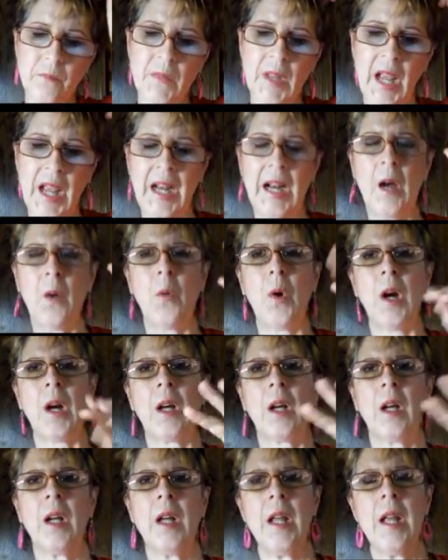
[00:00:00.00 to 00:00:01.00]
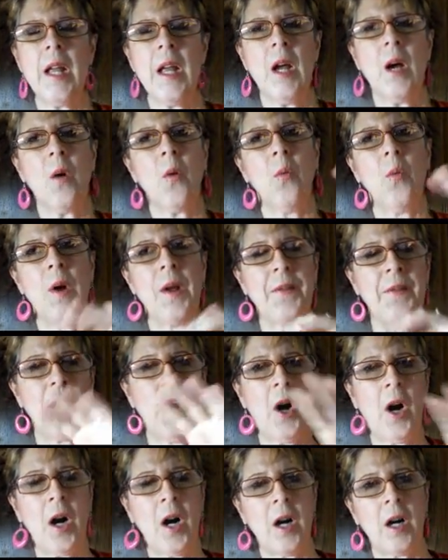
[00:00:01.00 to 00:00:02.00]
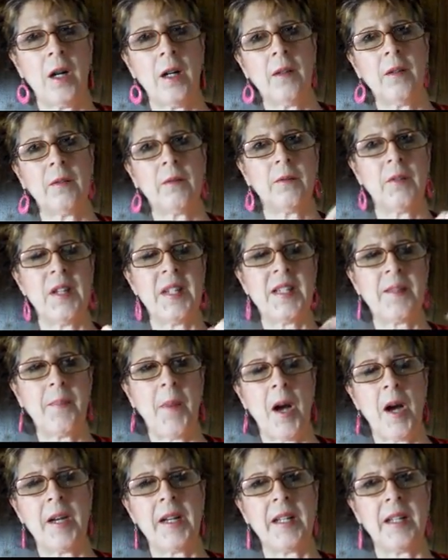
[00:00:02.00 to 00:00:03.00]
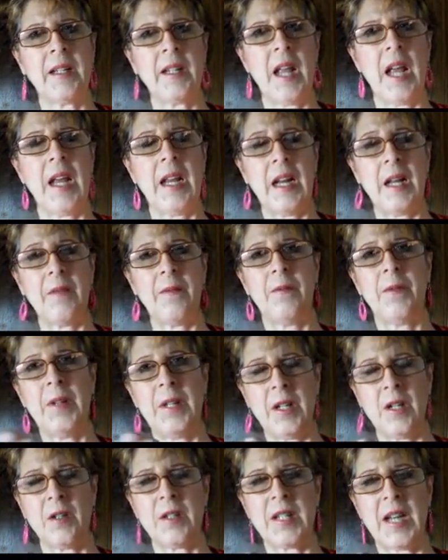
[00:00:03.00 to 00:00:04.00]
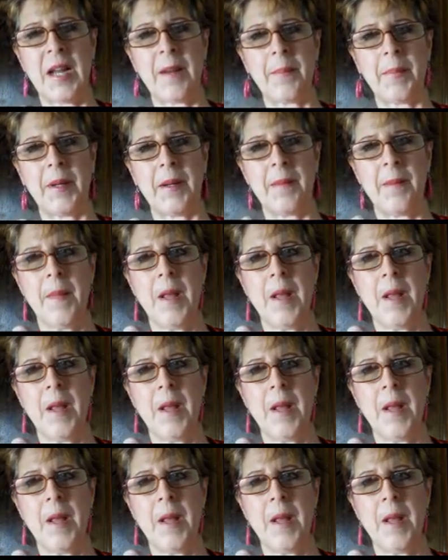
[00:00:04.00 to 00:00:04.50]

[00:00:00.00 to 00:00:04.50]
and I work with her responding, and I videotape it.